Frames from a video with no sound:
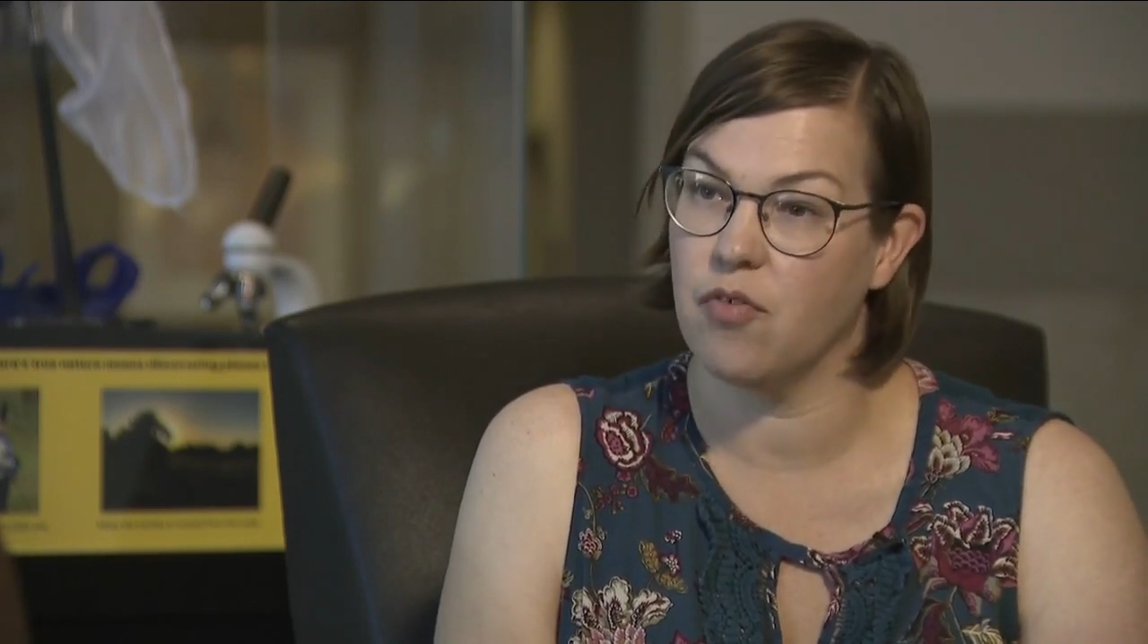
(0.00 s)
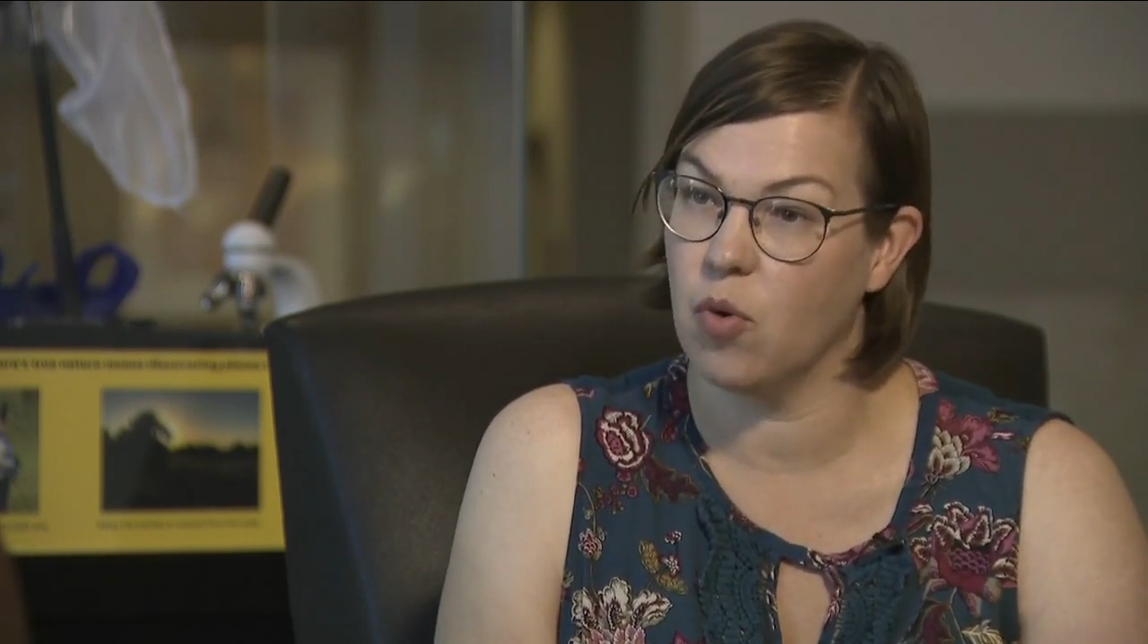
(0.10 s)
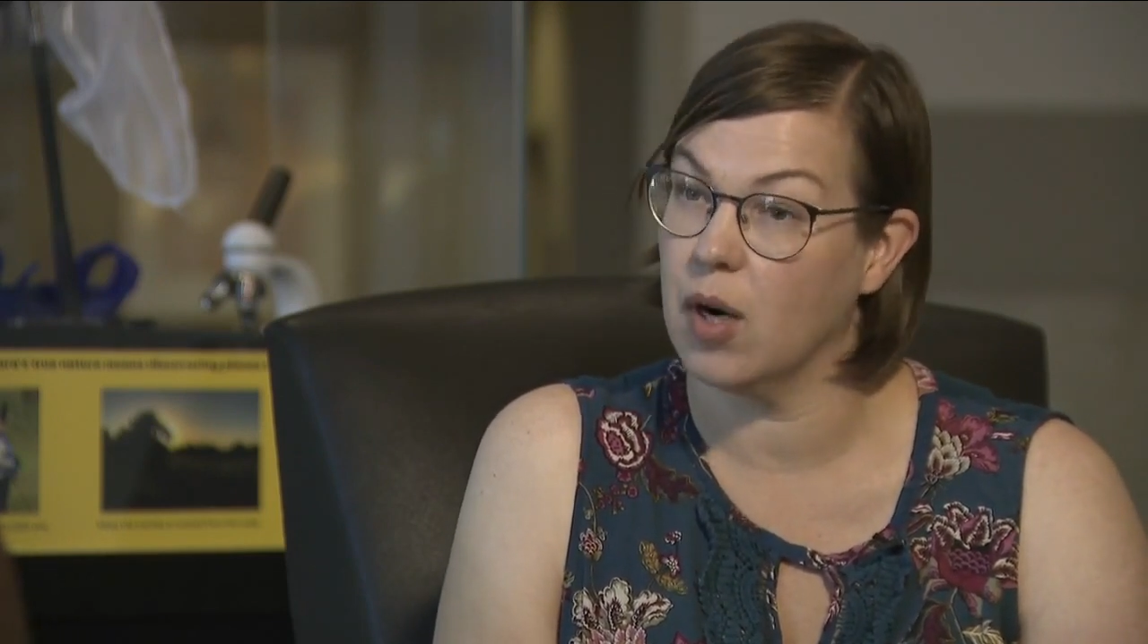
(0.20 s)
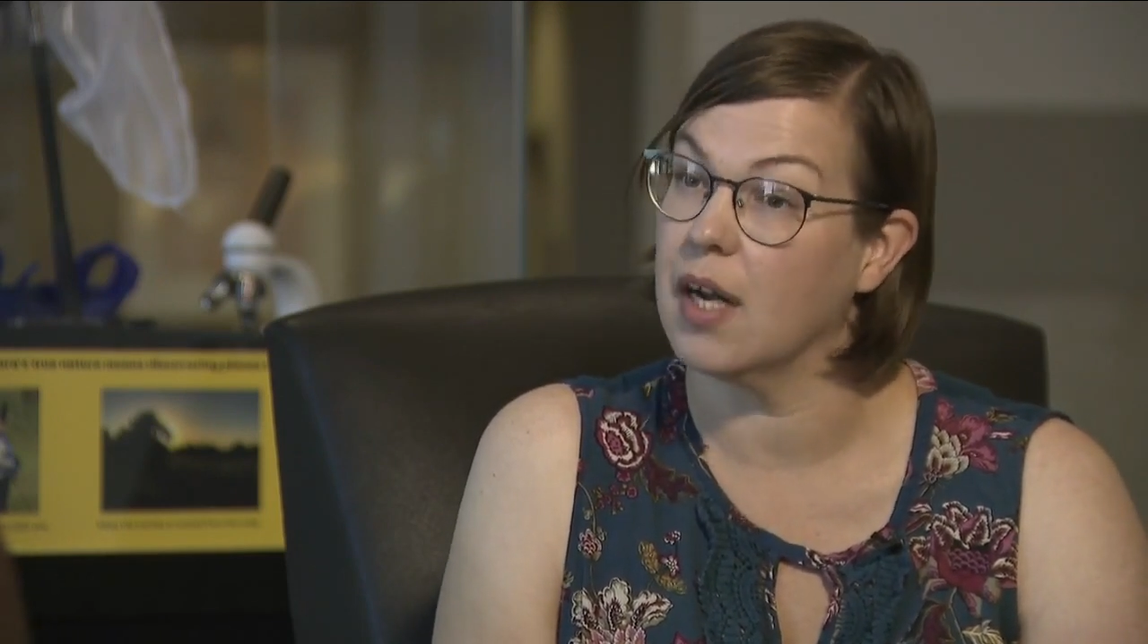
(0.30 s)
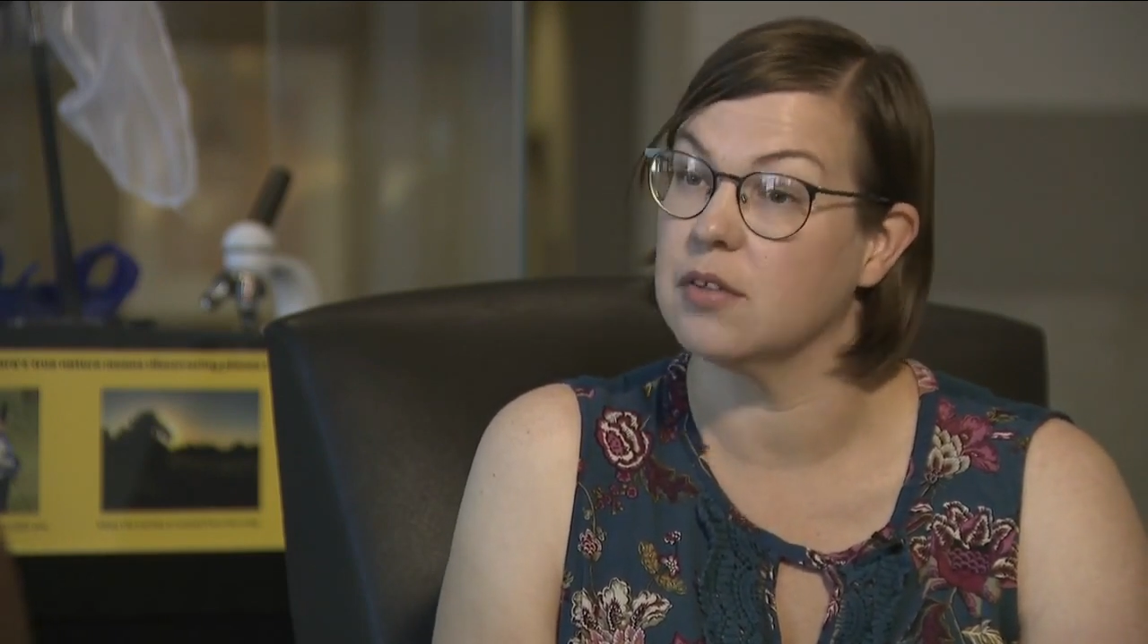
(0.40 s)

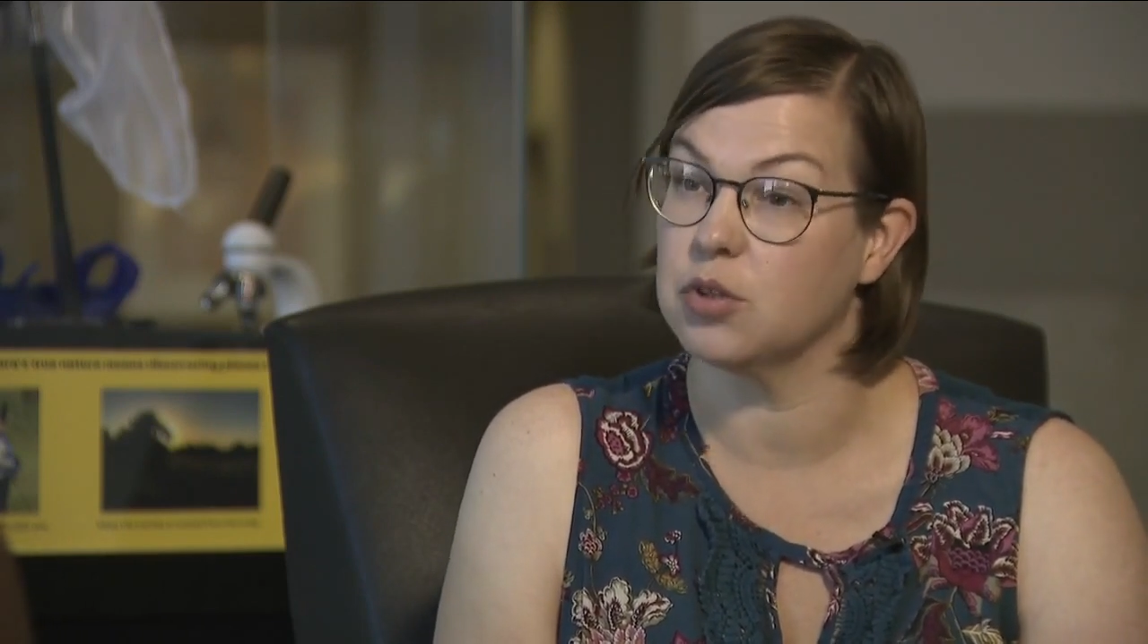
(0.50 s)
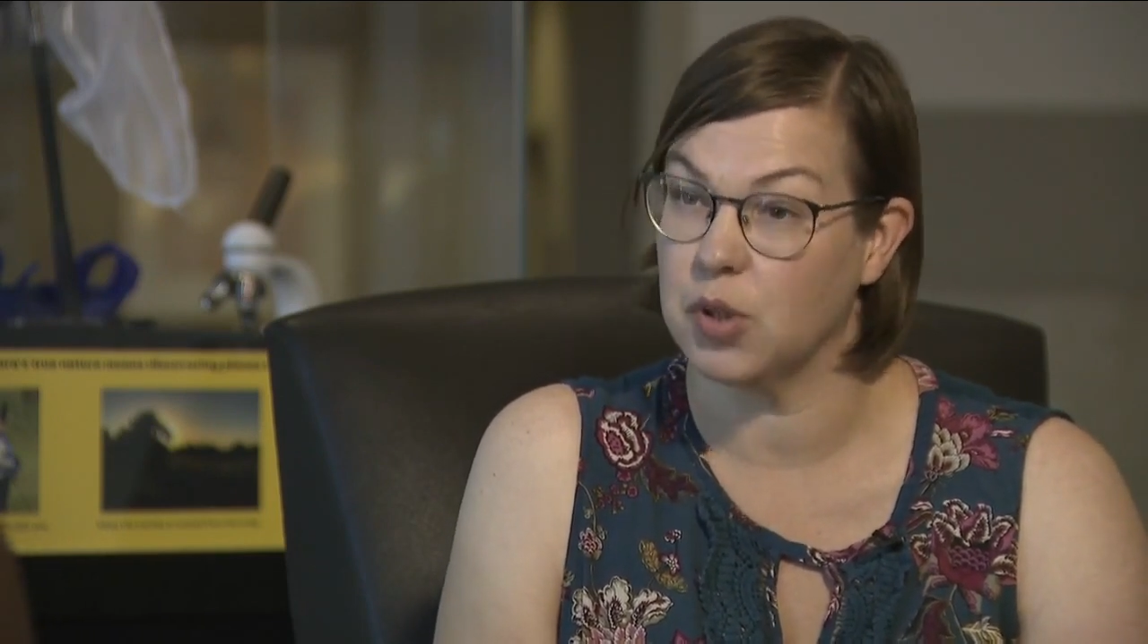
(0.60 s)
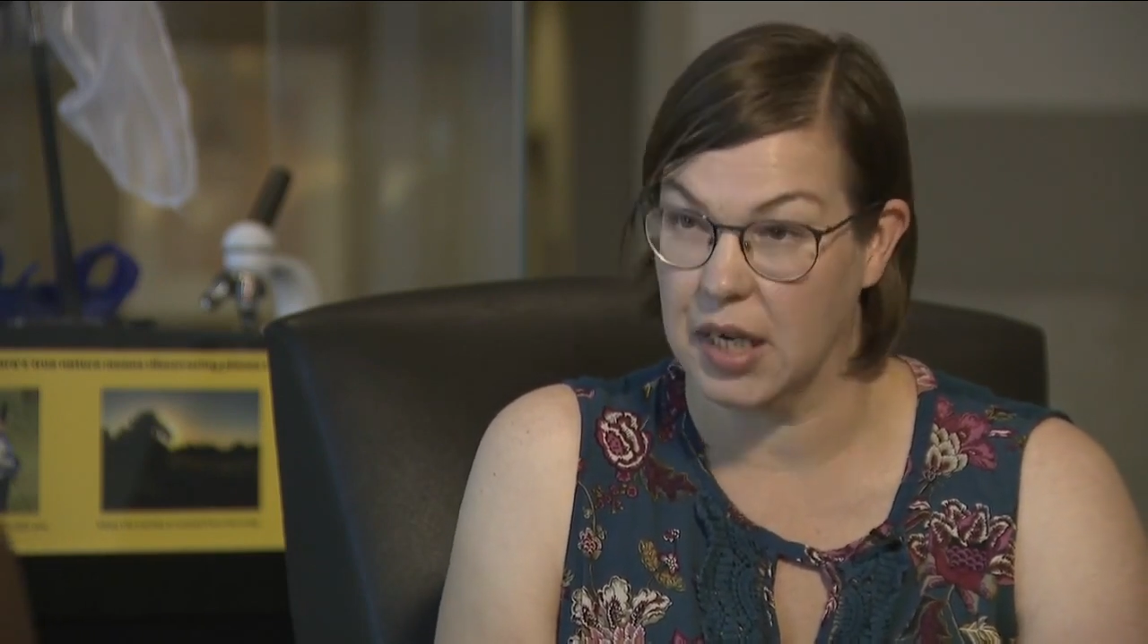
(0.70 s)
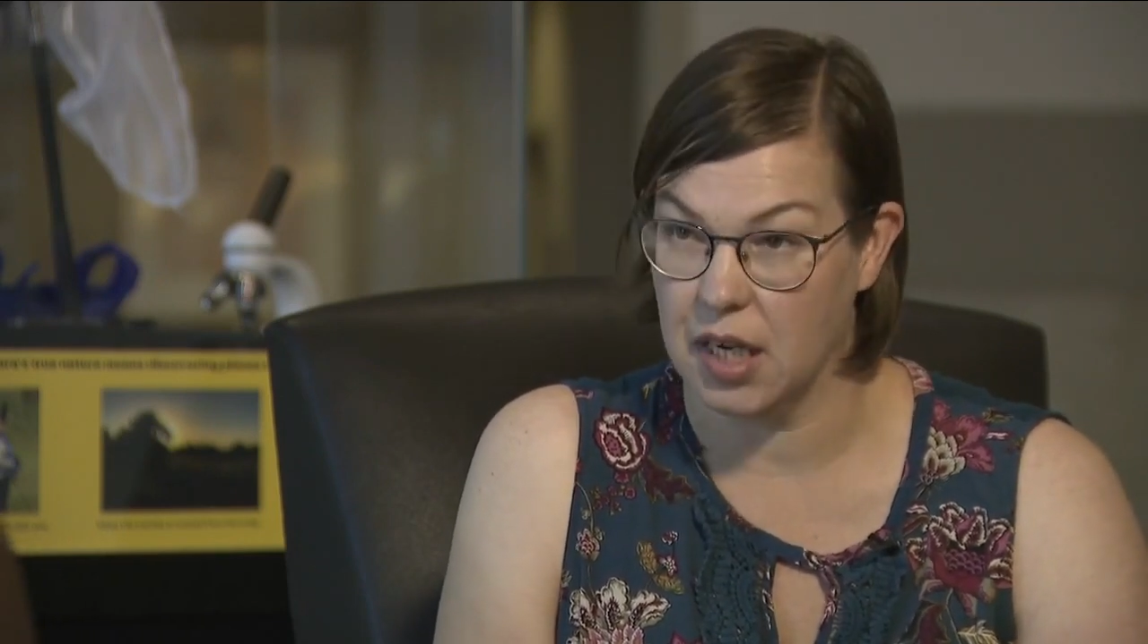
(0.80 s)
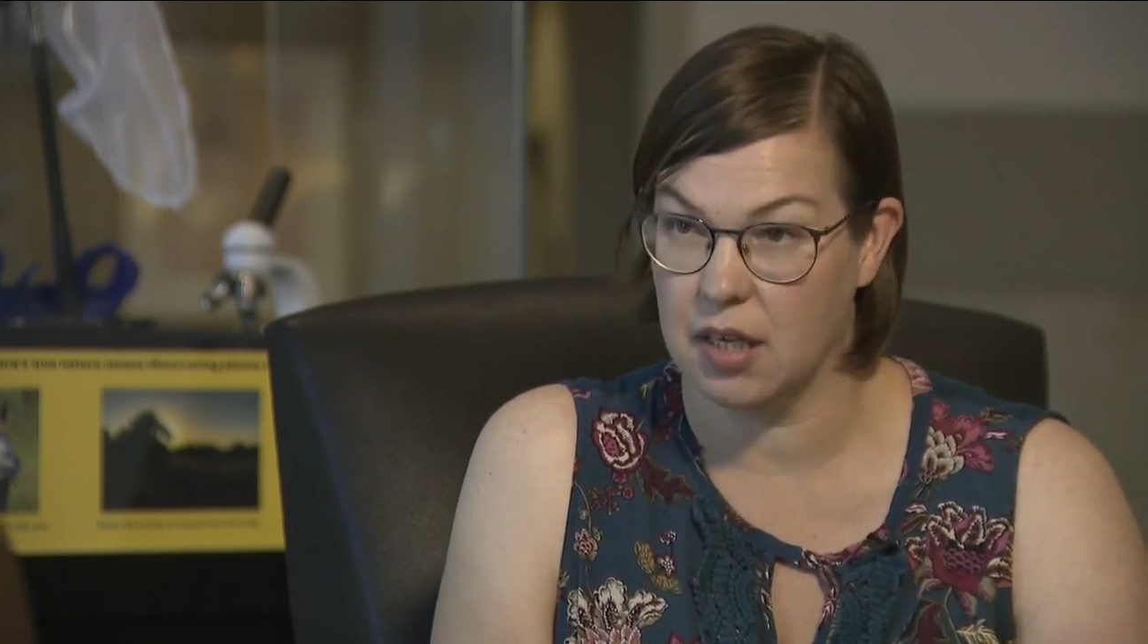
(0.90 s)
for and
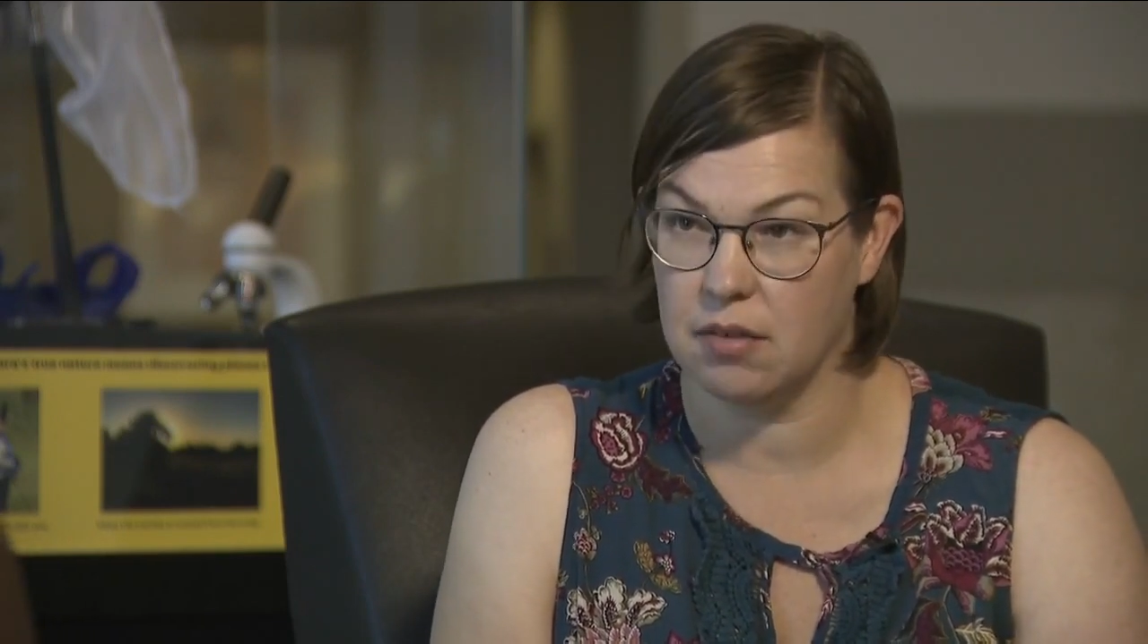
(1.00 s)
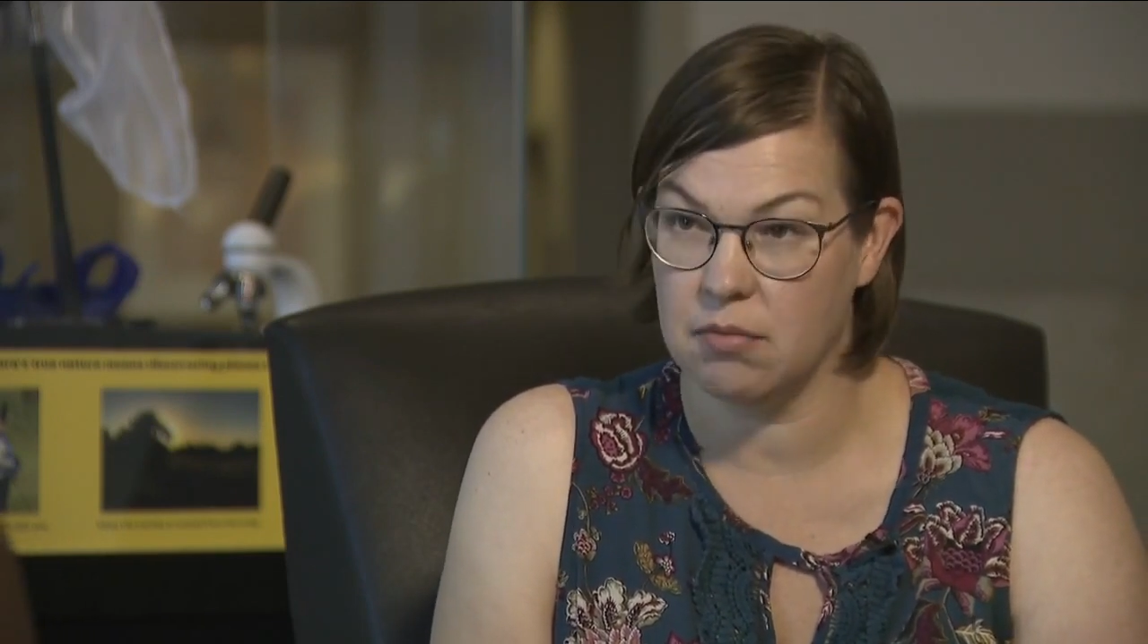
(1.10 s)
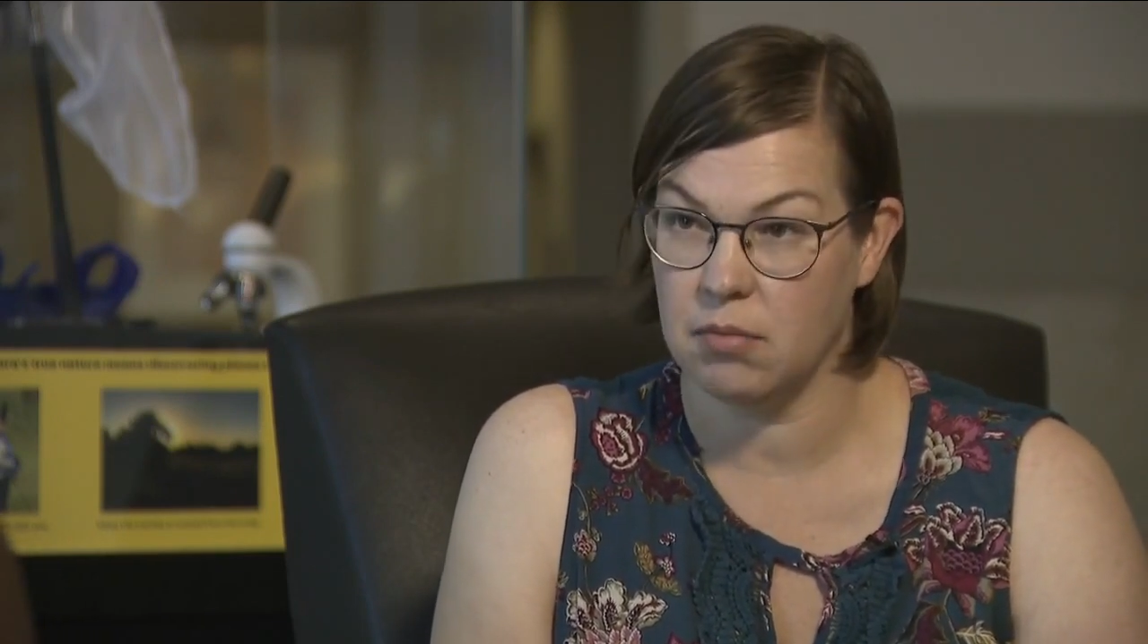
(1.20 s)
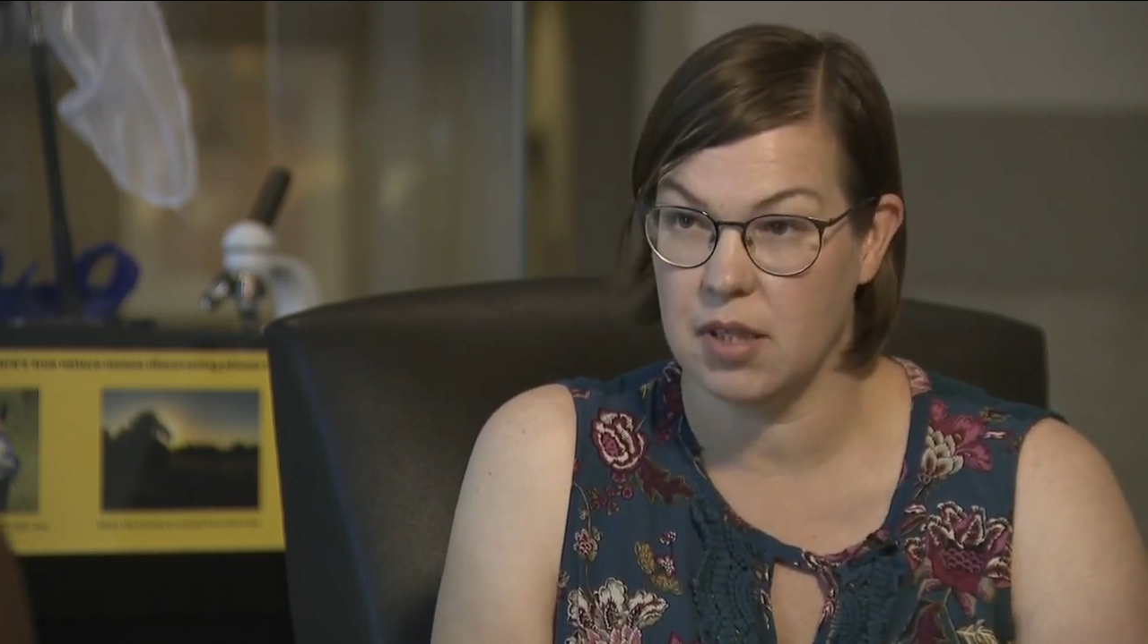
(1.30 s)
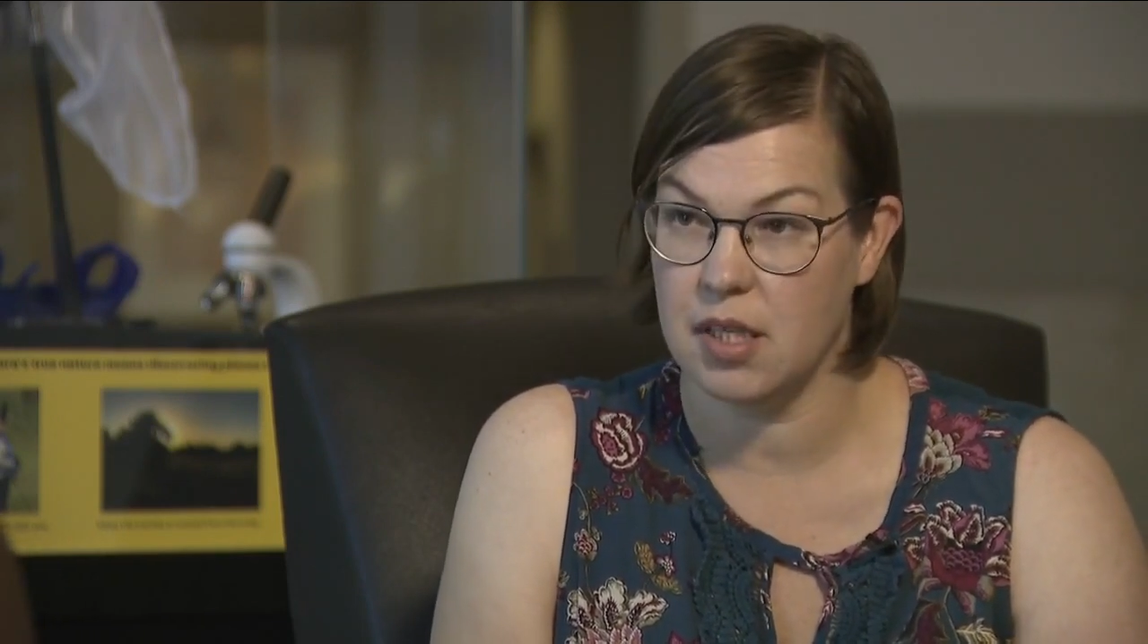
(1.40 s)
training